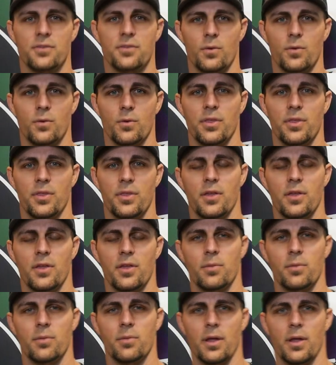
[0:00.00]
with the other
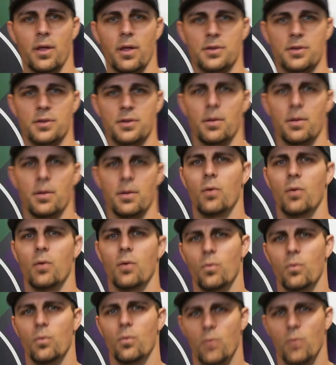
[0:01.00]
players about
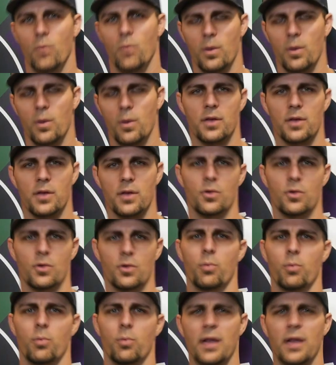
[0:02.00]
what we can do.
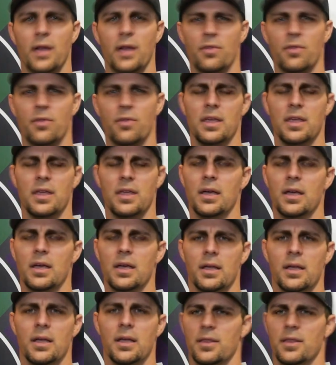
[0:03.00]
Bring out the
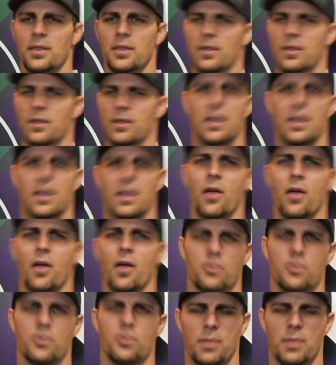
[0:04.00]
character
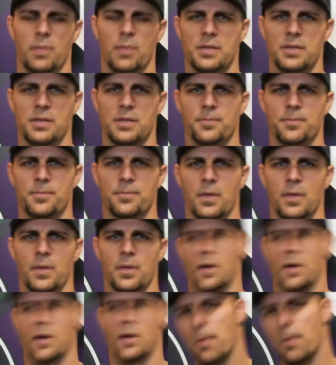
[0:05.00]
piece.
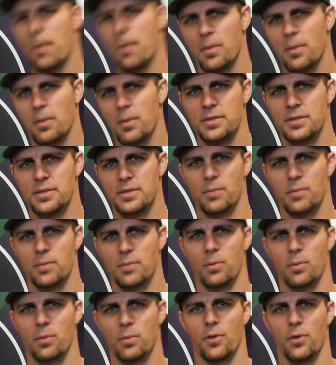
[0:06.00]
Compliment some
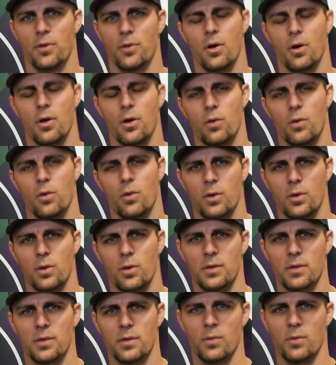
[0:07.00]
people on their hard work, that
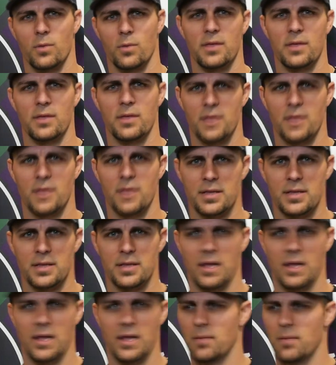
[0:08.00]
what they've done today,
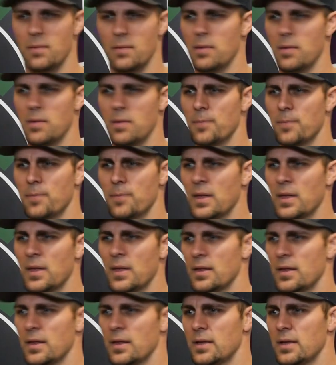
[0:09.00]
that maybe
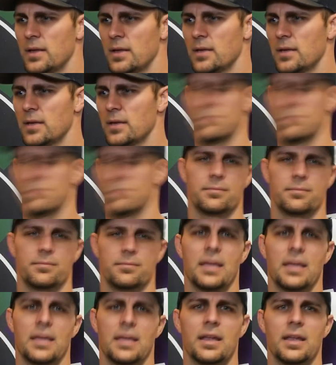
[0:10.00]
they didn't
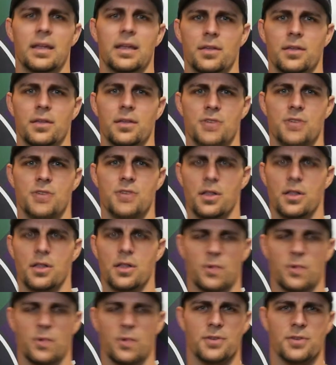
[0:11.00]
take any solid
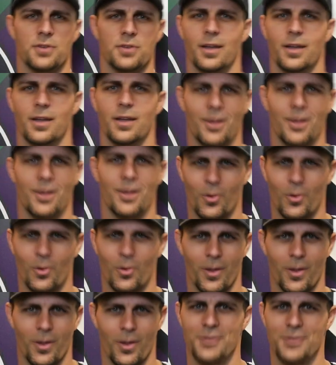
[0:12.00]
swings or hit any home
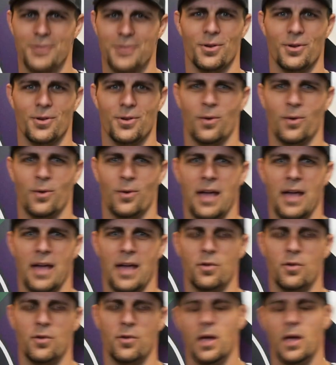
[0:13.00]
runs or what have
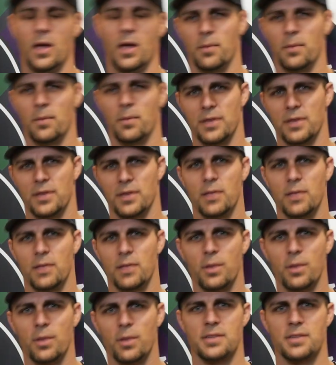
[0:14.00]
you, but they did
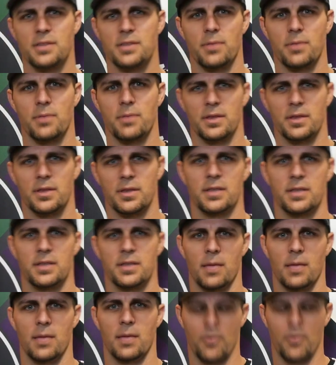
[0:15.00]
bring something to the
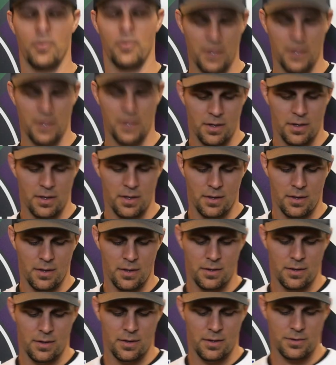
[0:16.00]
table.
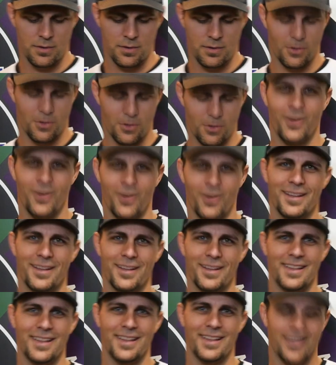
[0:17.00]
So knowing that
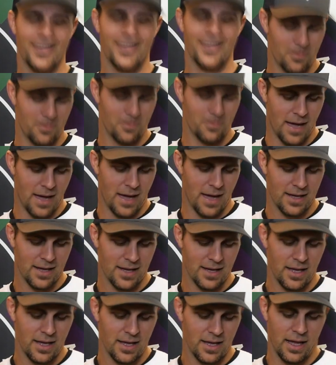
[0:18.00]
they can come back
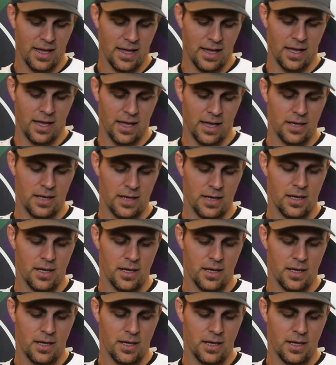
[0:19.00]
and